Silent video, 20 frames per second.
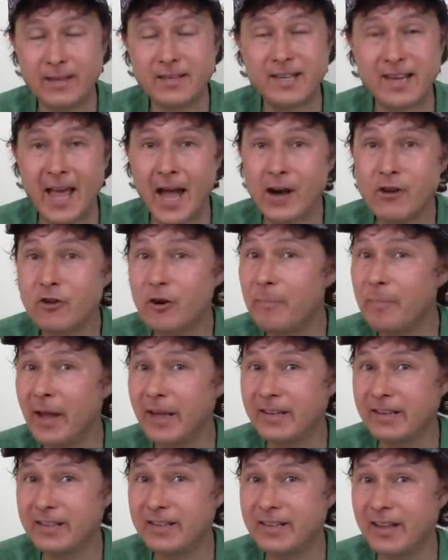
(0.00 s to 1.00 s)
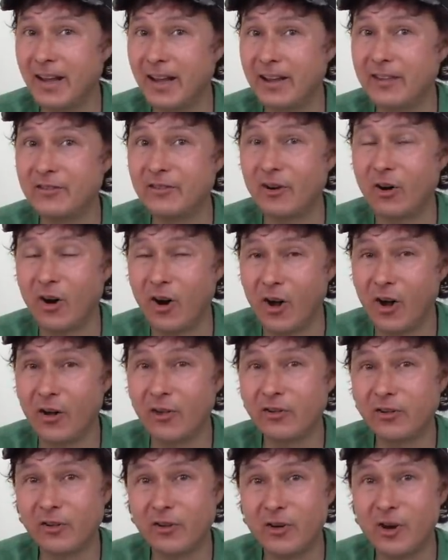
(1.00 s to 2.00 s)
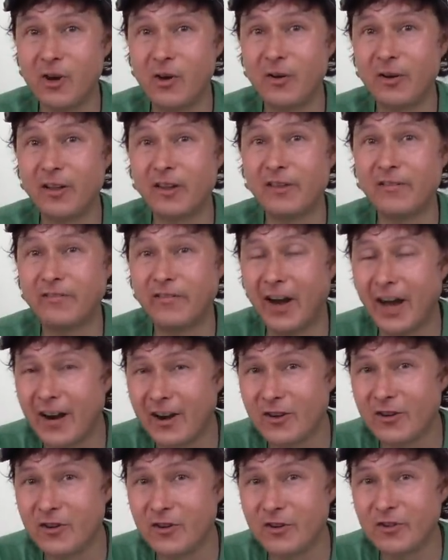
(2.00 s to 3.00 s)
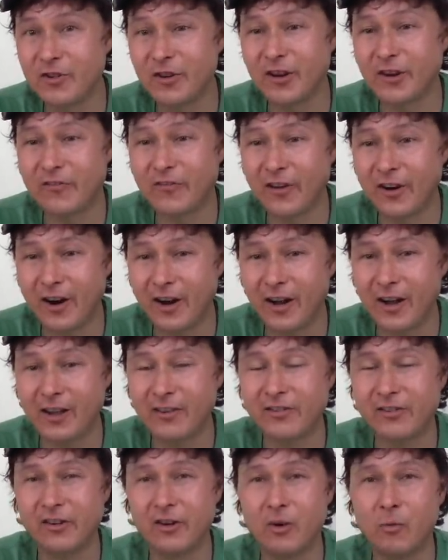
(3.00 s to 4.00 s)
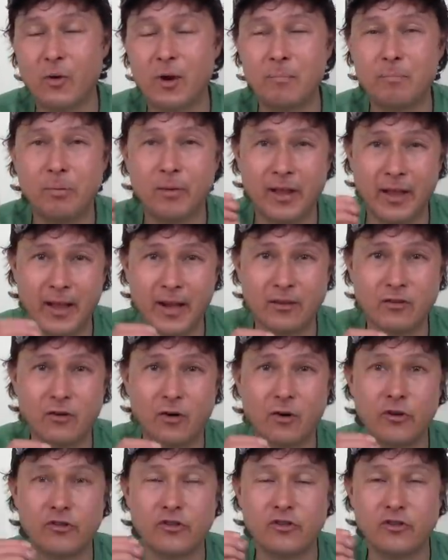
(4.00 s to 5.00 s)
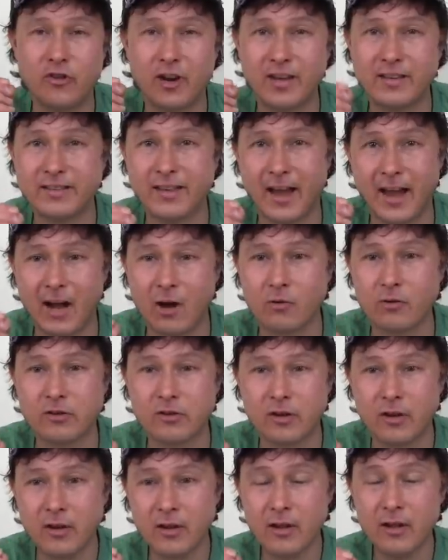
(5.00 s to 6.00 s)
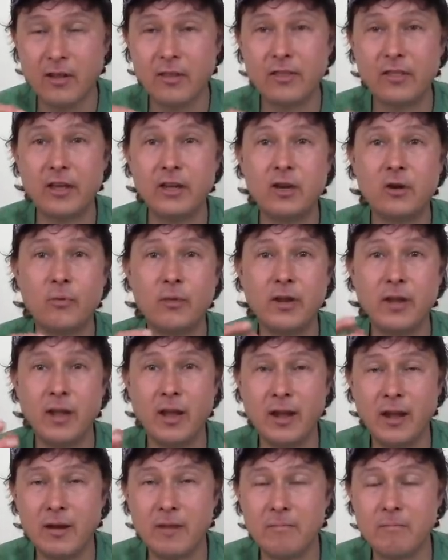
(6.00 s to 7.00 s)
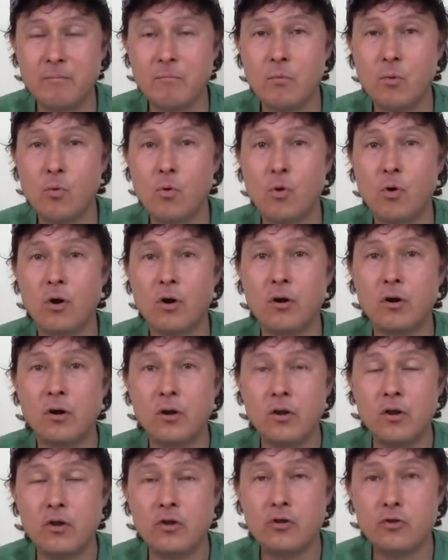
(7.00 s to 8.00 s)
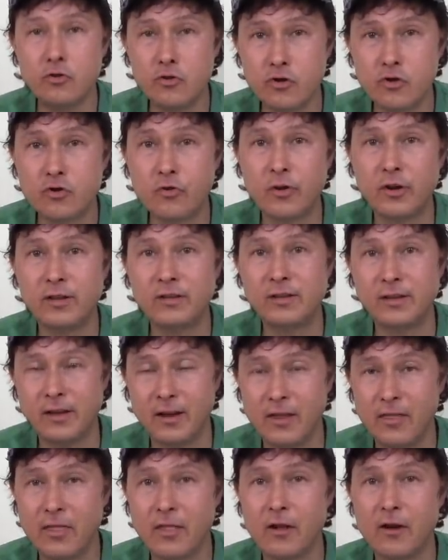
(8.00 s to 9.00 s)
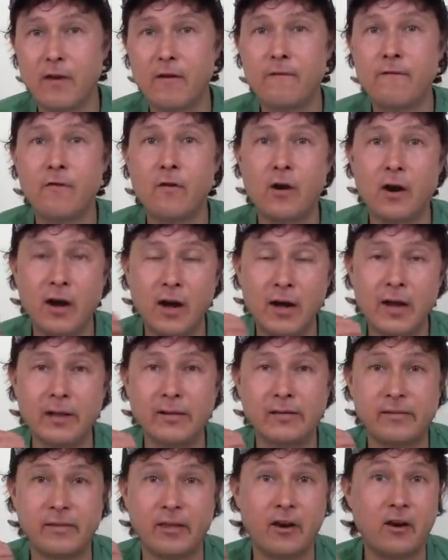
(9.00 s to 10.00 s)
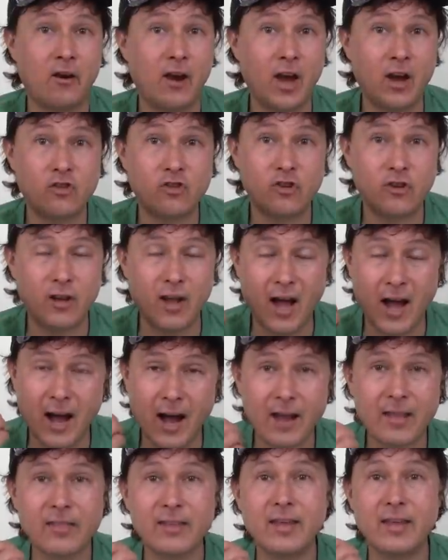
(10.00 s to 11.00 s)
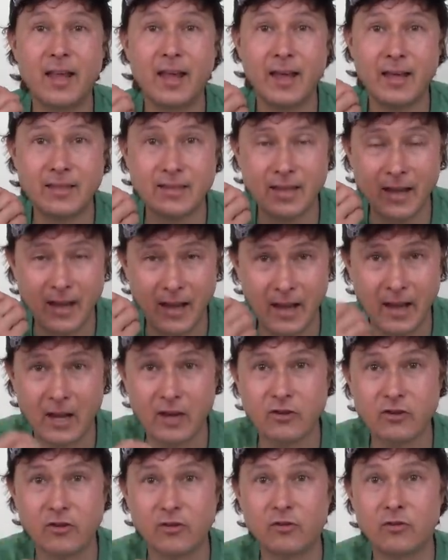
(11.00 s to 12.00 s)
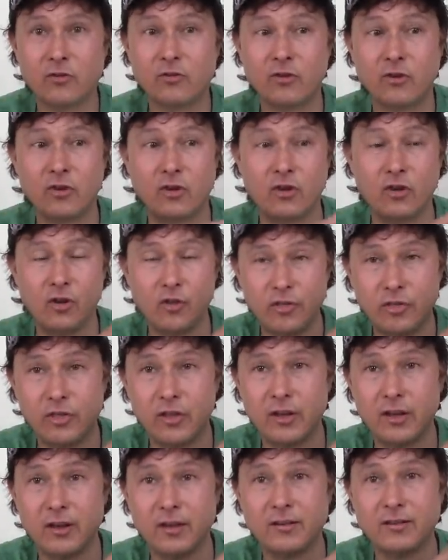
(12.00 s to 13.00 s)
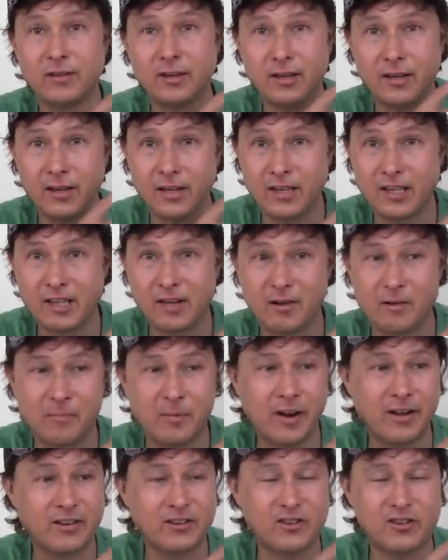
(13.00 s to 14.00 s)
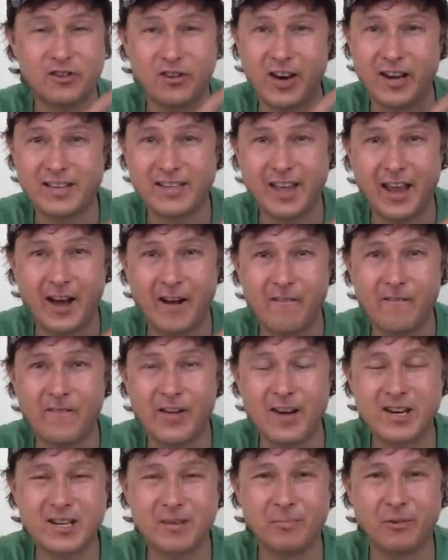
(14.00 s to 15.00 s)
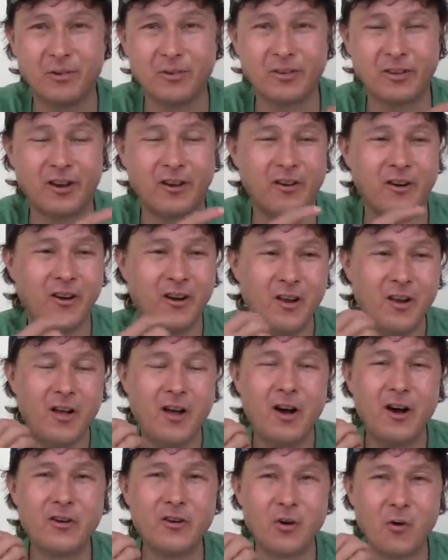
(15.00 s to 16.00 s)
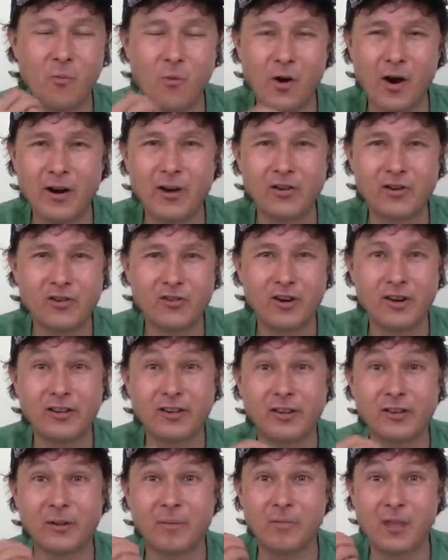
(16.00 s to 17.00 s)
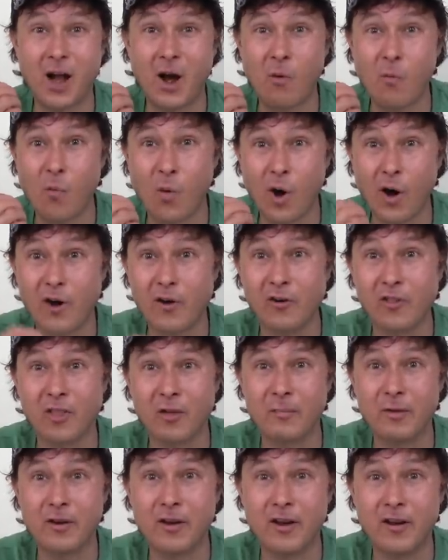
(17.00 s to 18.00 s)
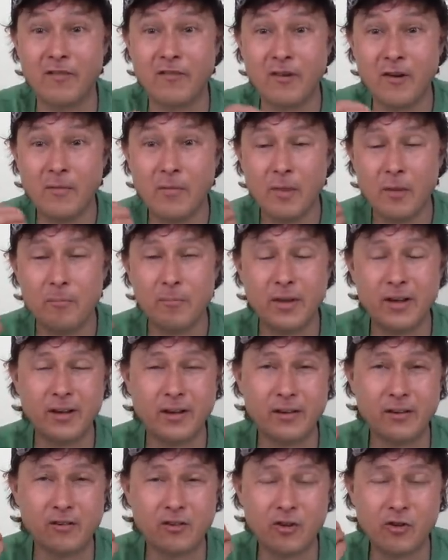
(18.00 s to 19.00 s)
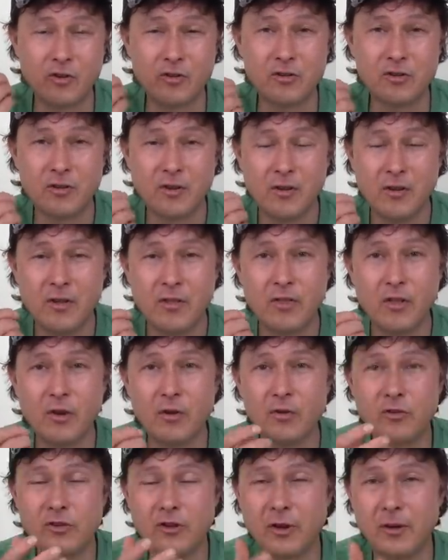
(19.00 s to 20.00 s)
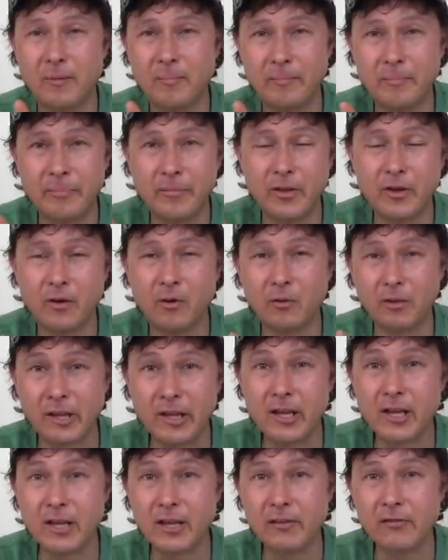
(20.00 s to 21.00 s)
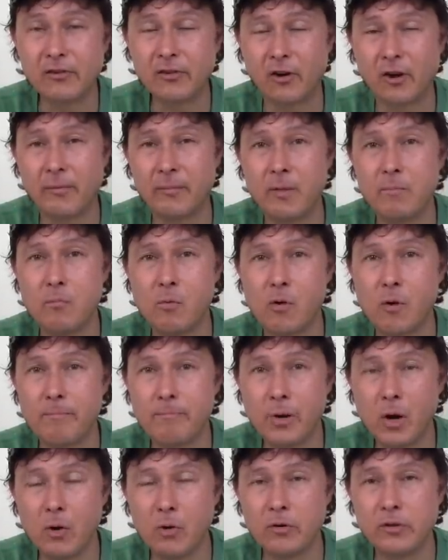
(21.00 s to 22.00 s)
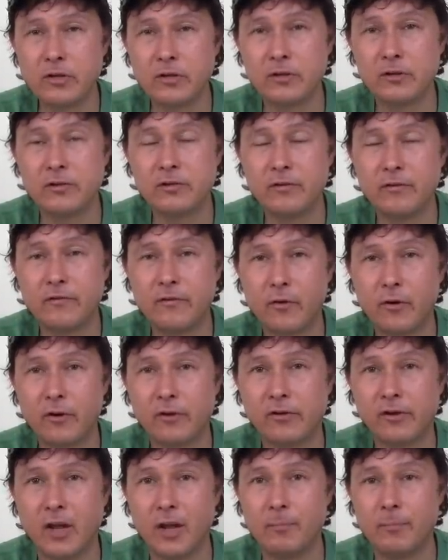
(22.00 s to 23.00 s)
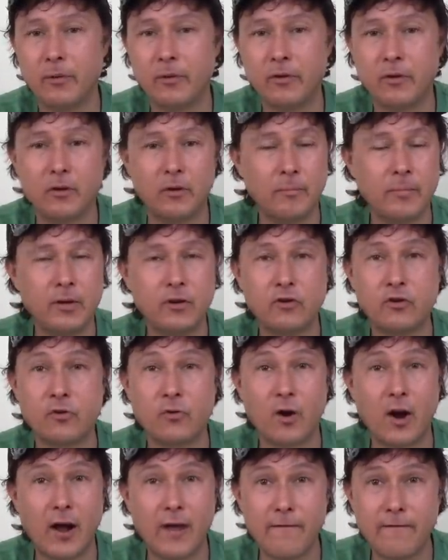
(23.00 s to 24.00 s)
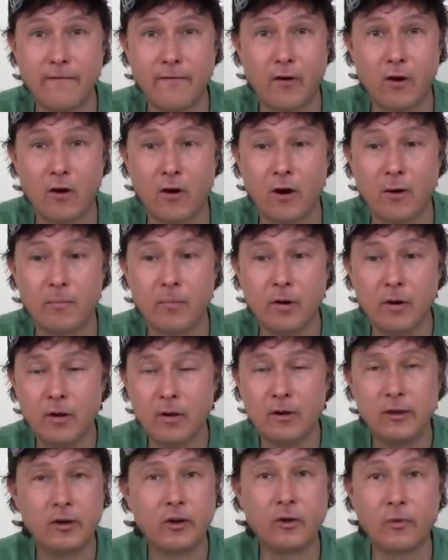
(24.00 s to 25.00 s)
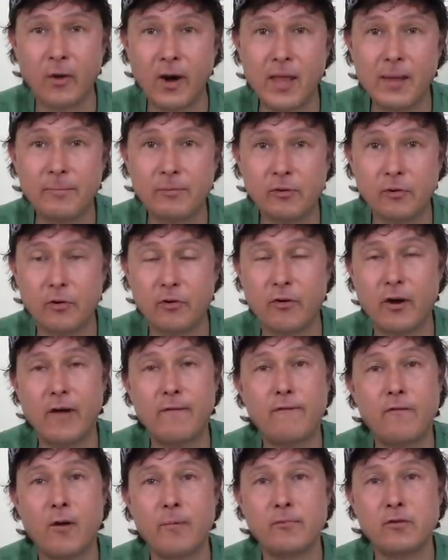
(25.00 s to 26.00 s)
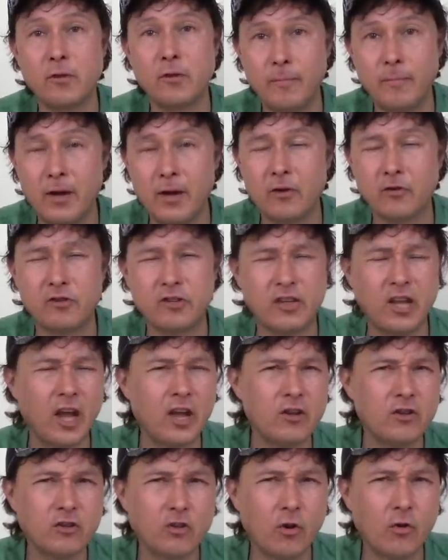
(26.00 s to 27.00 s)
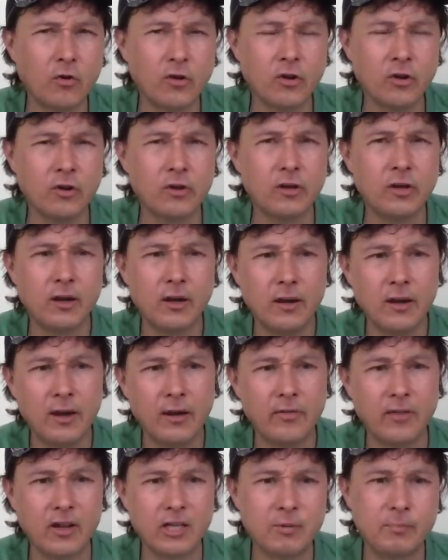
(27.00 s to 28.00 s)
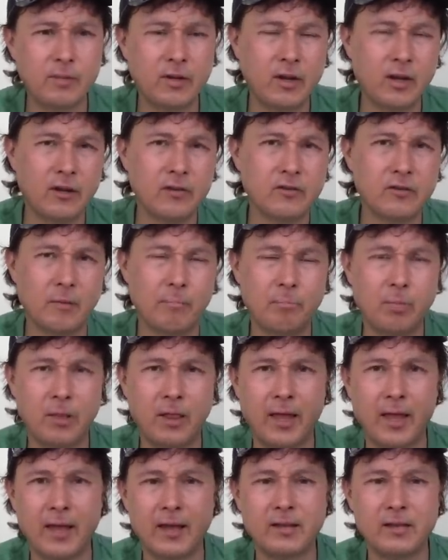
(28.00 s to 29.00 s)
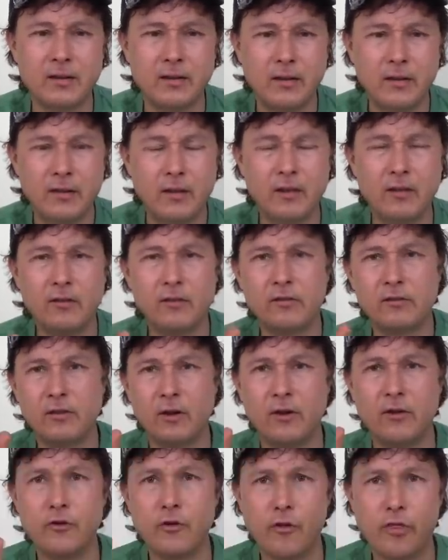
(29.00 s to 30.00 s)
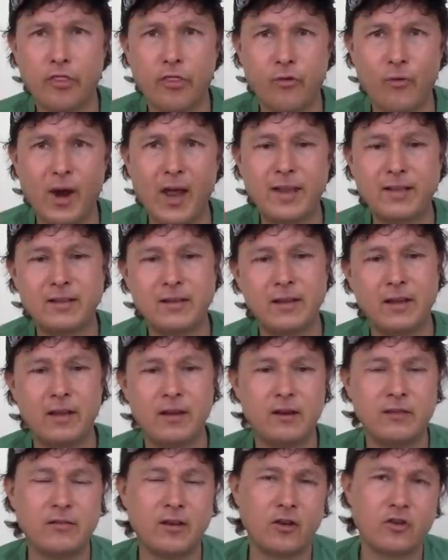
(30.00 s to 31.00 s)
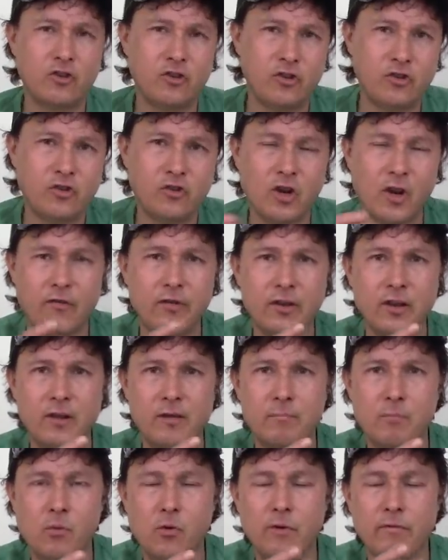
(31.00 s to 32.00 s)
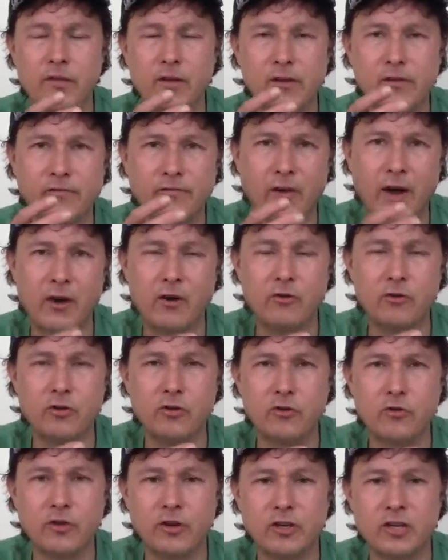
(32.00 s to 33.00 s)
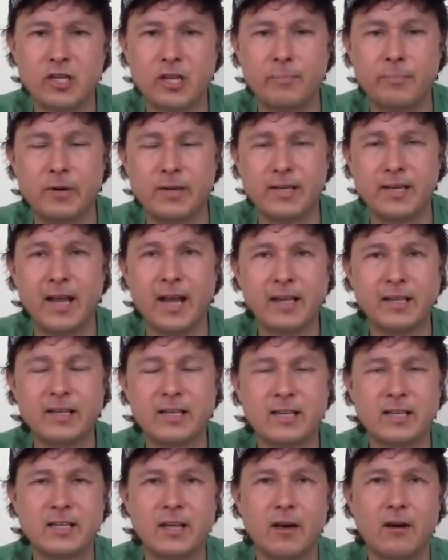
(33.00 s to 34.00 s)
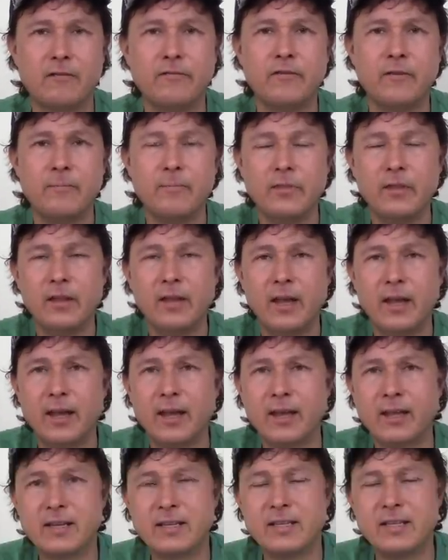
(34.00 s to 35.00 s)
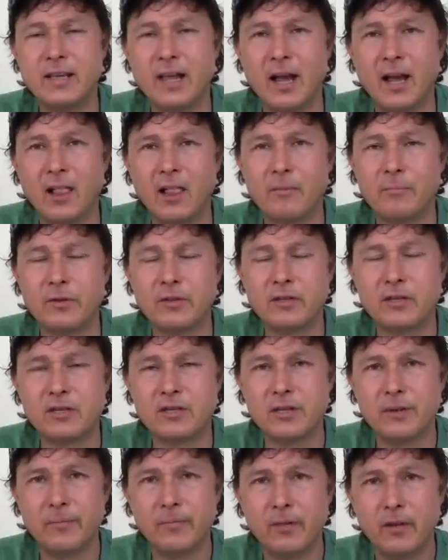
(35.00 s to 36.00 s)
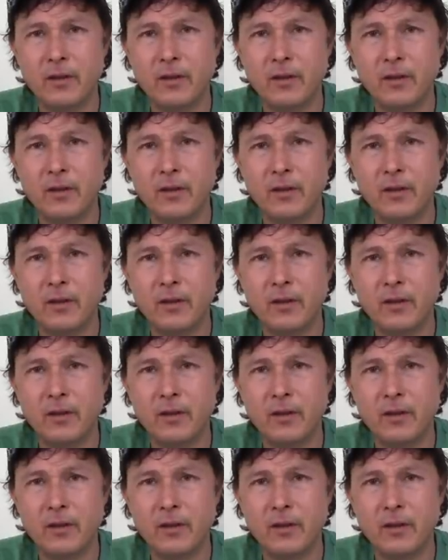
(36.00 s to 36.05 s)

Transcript: natural pesticides are also known as phytonutrients for us. You know, when plants are stressed out, they create more nutrients in there for us that are actually highly anti-aging. So it's a good thing to eat some of my stressed out vegetables that are under water stress because I'm not watering them enough because those those um, you know leaves are gonna be more potent. For example, you know I mean dry farm grapes or dry farm tomatoes taste so good and that's because the plant is under threat and it's actually shoving in more of these phytonutrients to protect itself against the elements.